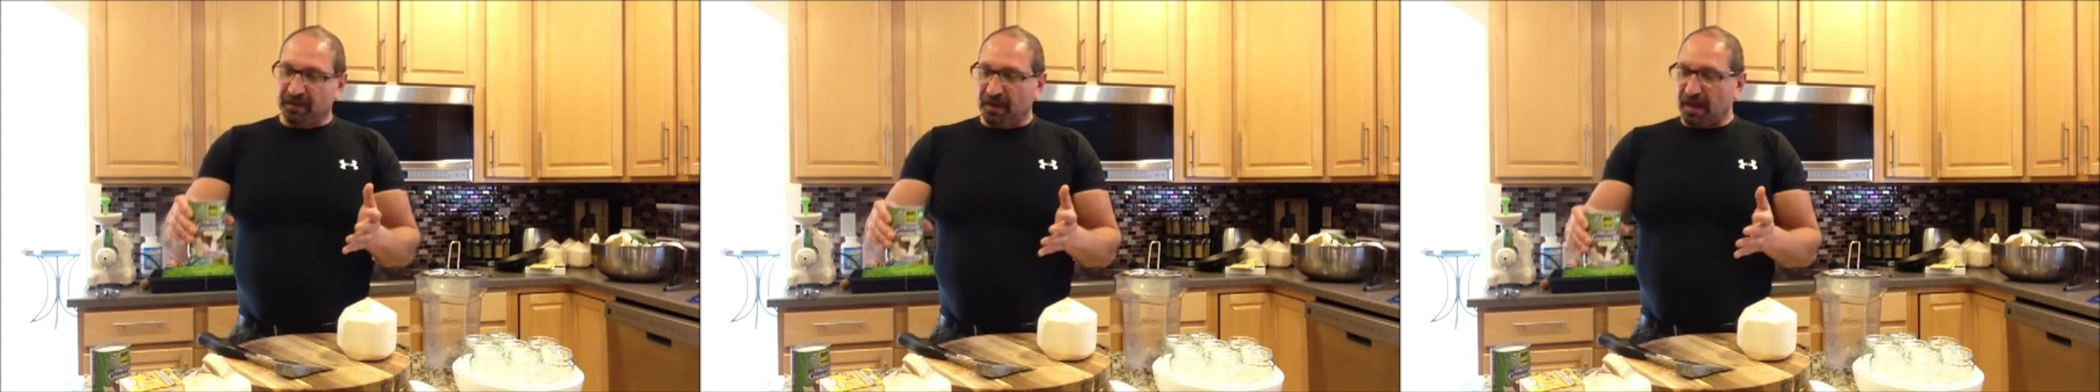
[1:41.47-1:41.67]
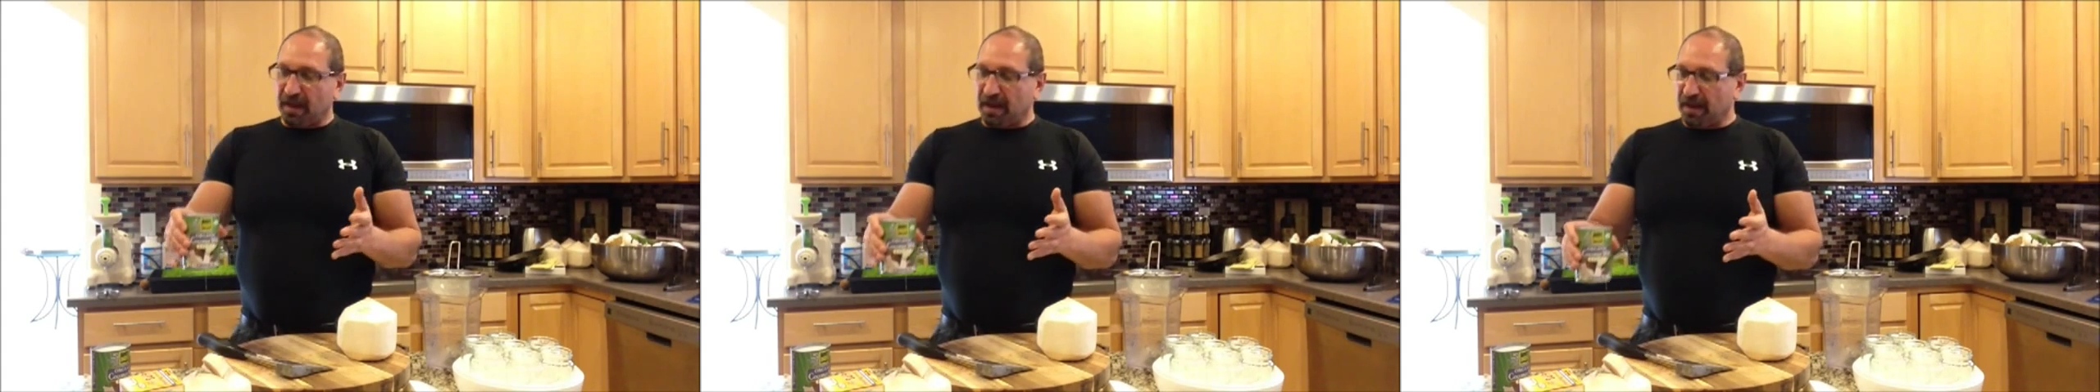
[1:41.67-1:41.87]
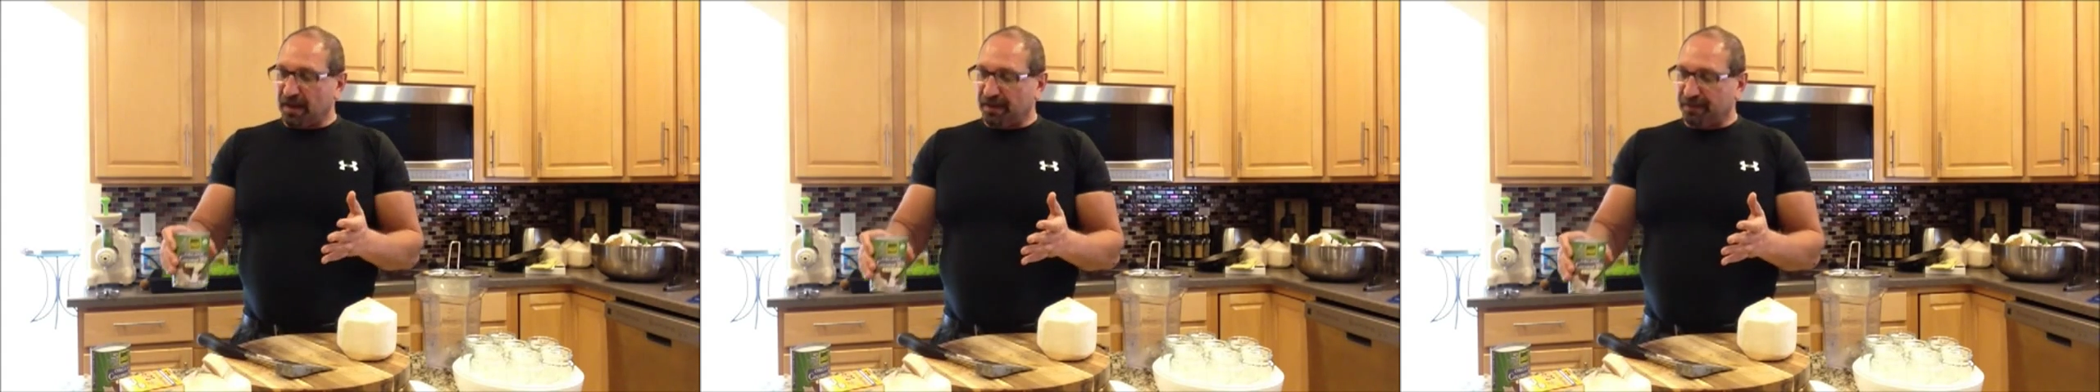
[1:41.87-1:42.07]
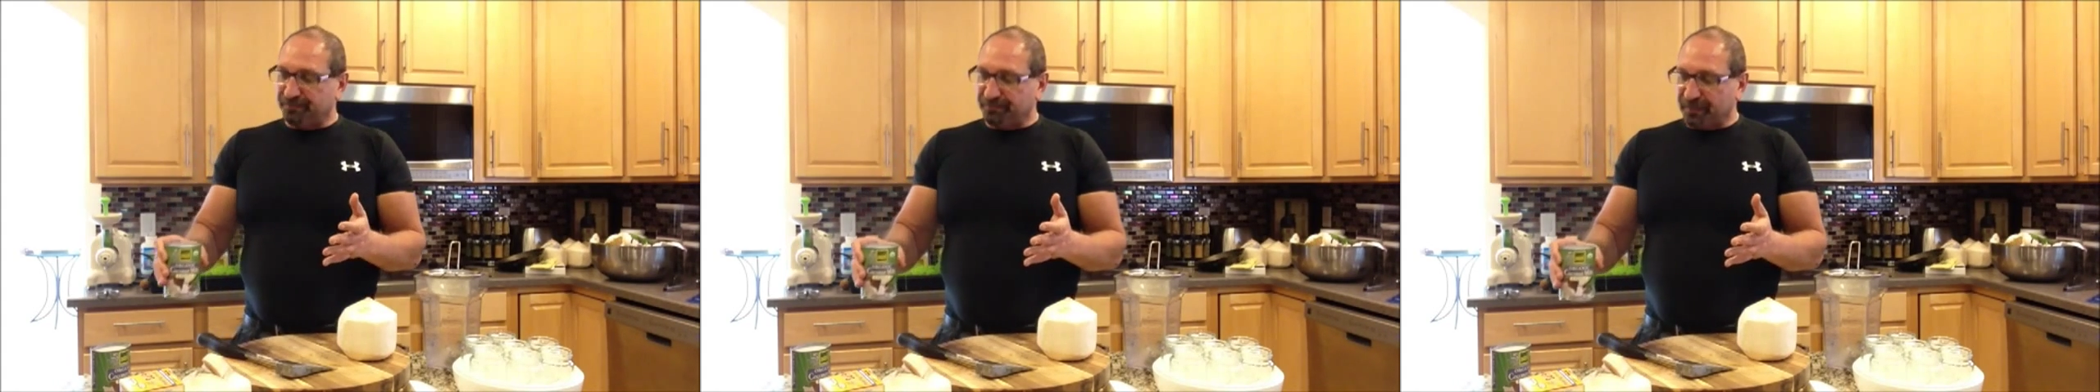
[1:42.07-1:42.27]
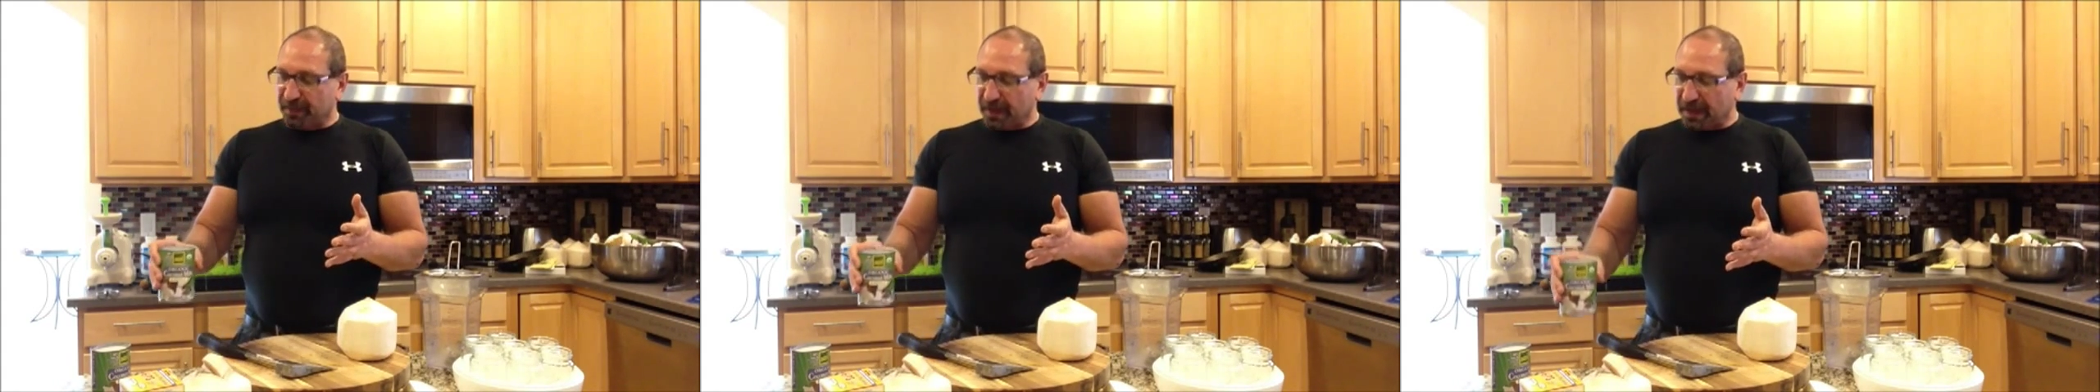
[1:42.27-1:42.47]

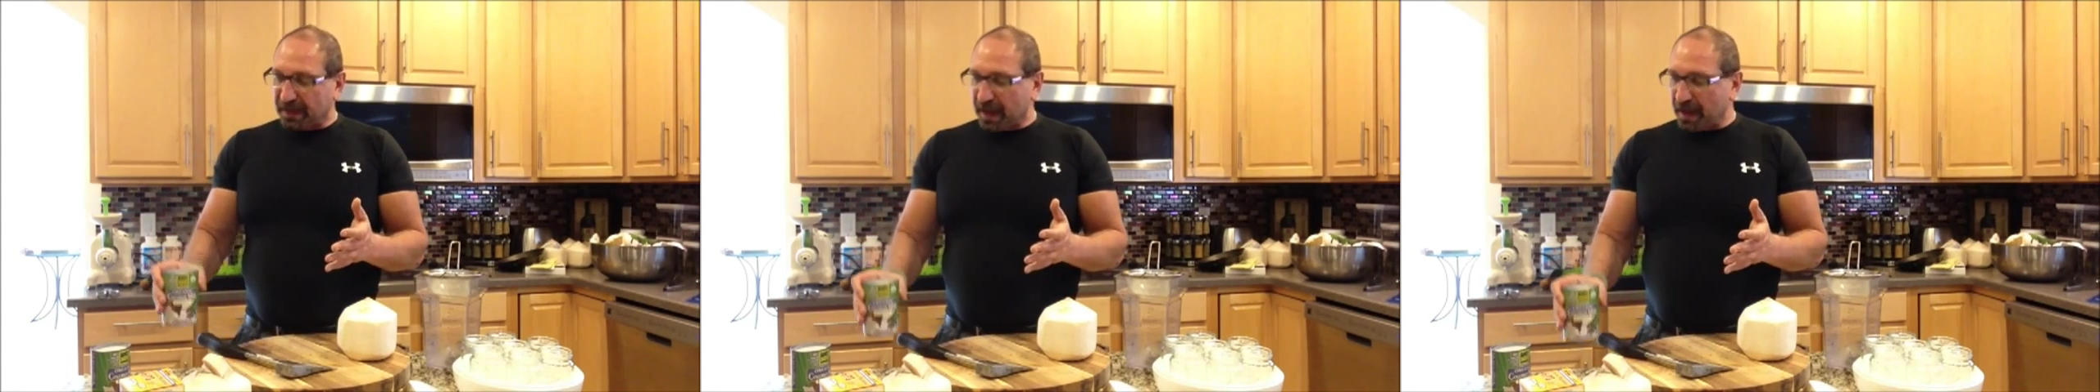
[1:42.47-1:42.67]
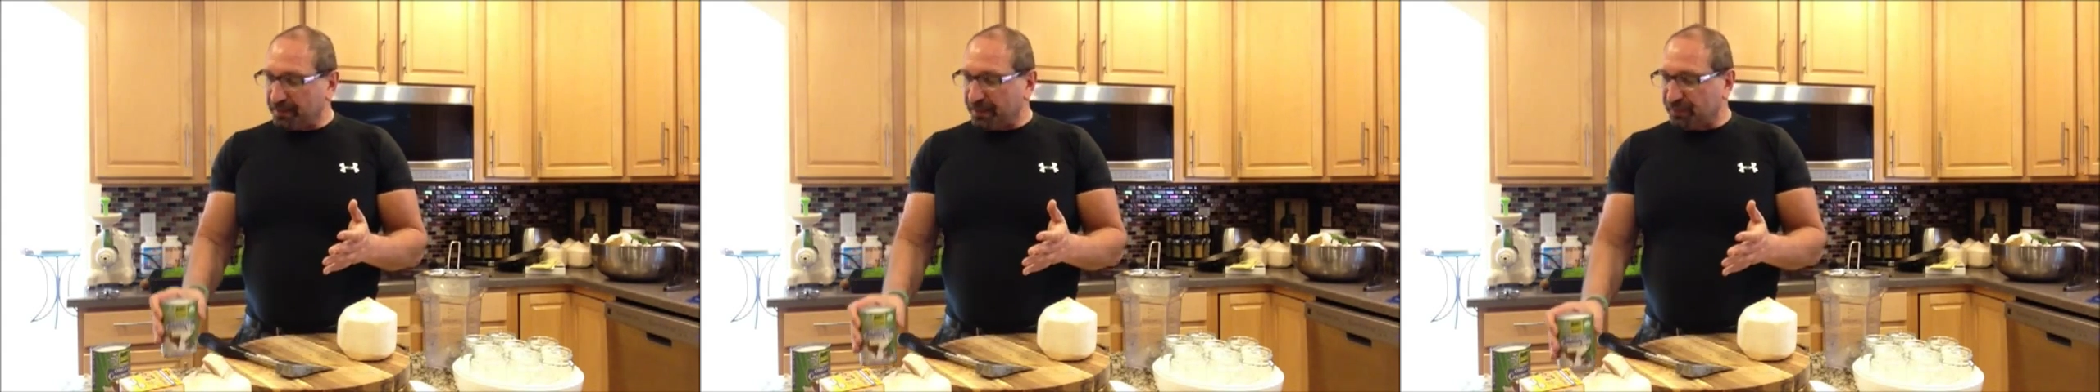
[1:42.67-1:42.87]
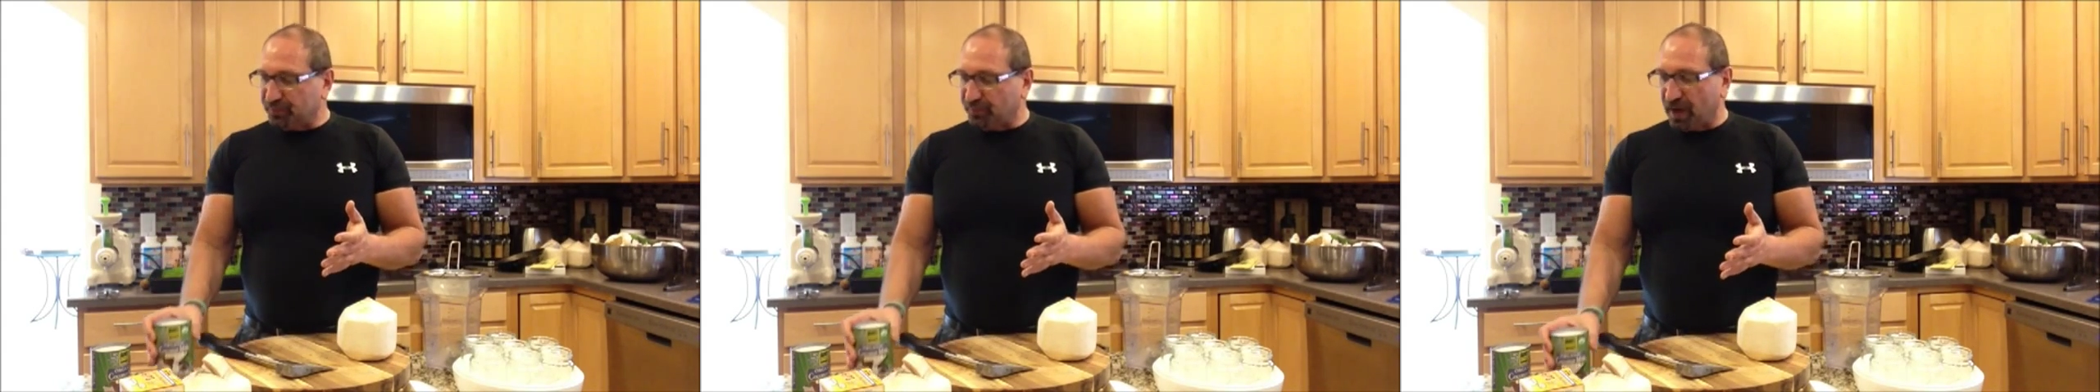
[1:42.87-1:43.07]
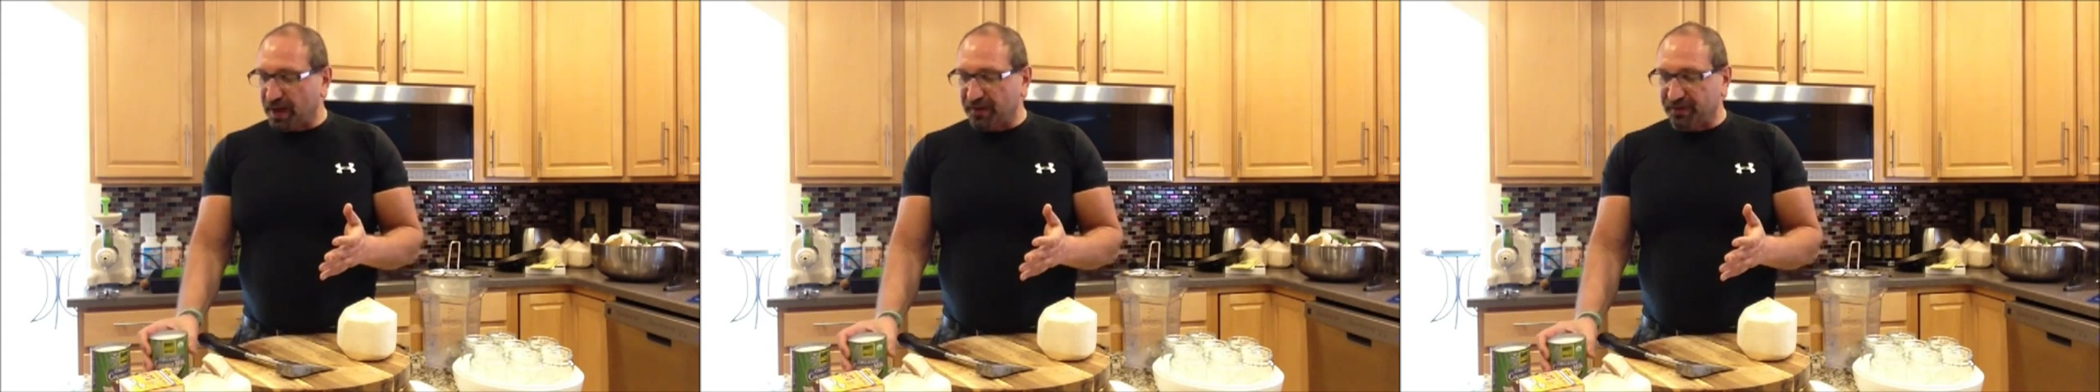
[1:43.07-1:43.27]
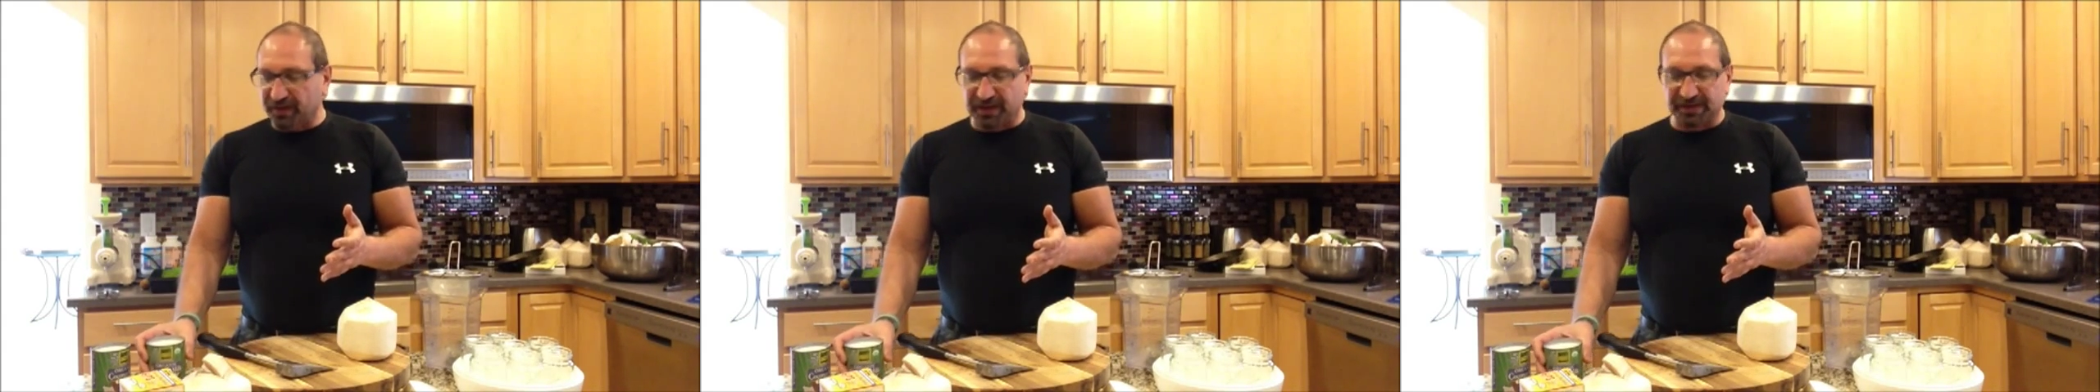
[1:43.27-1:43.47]
And I'm going to try
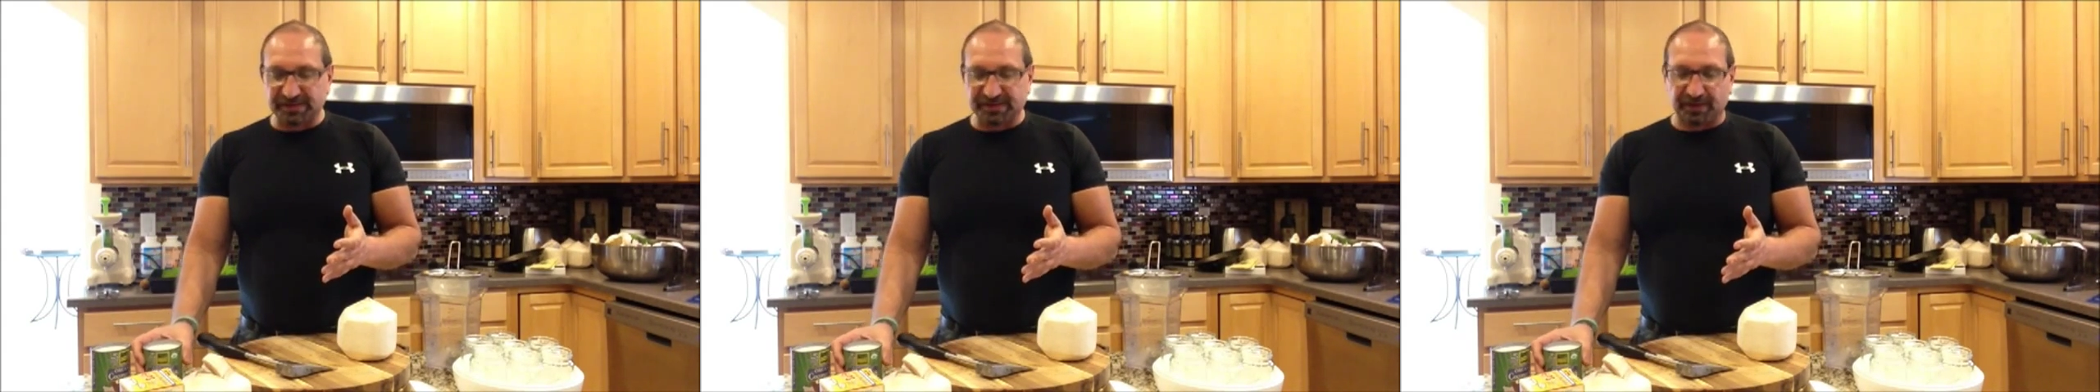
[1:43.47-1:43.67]
this,